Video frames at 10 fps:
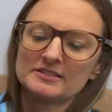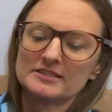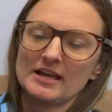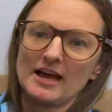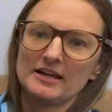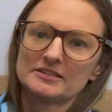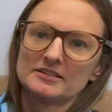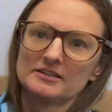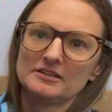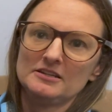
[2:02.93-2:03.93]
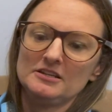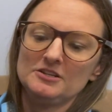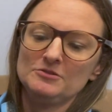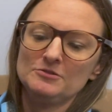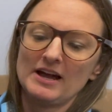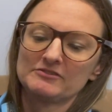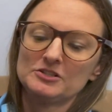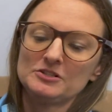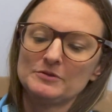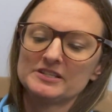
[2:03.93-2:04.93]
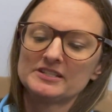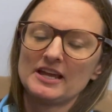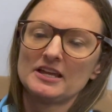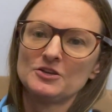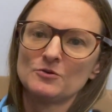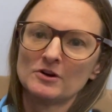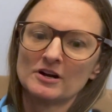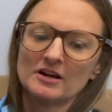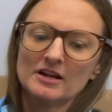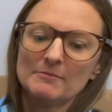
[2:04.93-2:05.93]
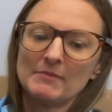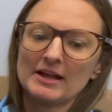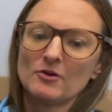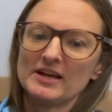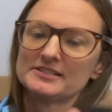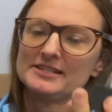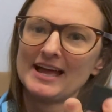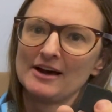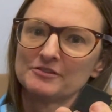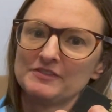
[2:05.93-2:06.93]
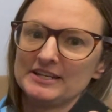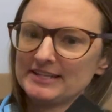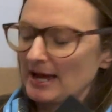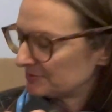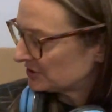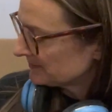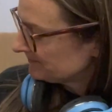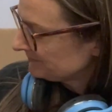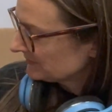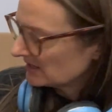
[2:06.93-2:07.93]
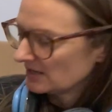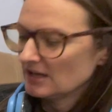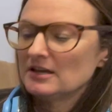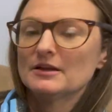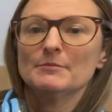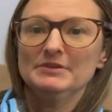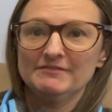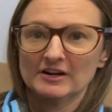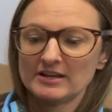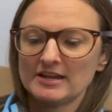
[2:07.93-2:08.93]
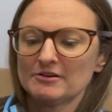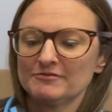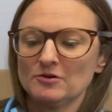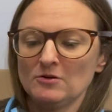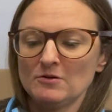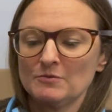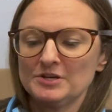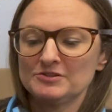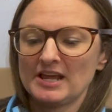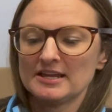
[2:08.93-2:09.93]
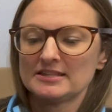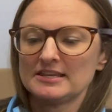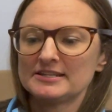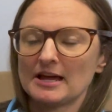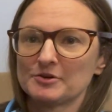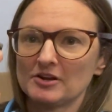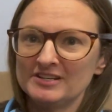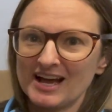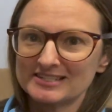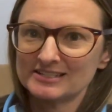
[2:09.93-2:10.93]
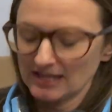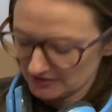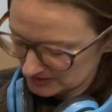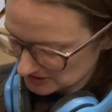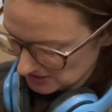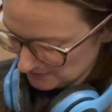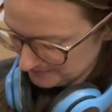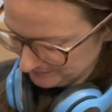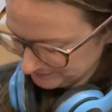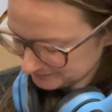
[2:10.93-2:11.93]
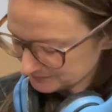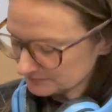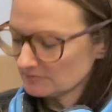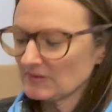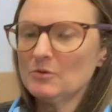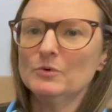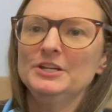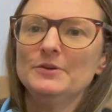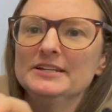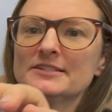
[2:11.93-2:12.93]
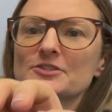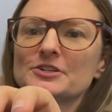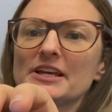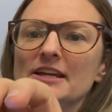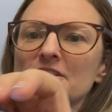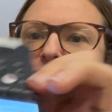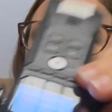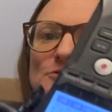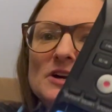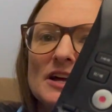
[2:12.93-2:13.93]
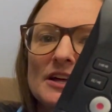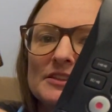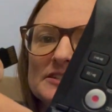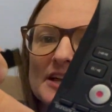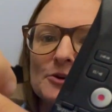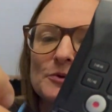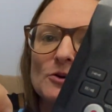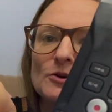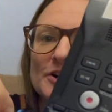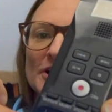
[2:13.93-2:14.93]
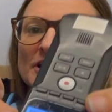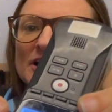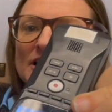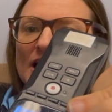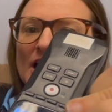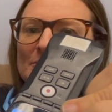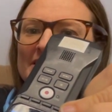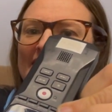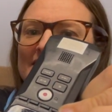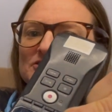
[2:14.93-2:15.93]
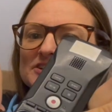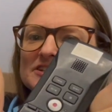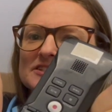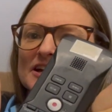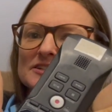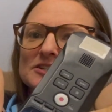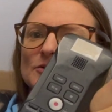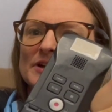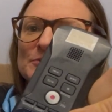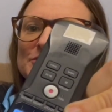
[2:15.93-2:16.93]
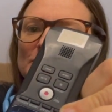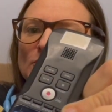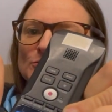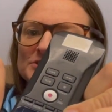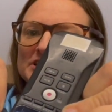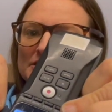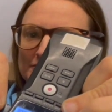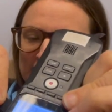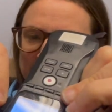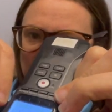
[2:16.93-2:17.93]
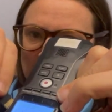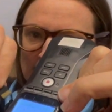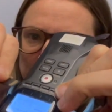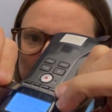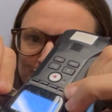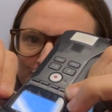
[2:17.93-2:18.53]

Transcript: that you have to do is take your micro SD out of the adapter. Be very careful when you take the adapter out not to let this go. When you insert it into the sound recorder, it actually does go in with the gold teeth facing up.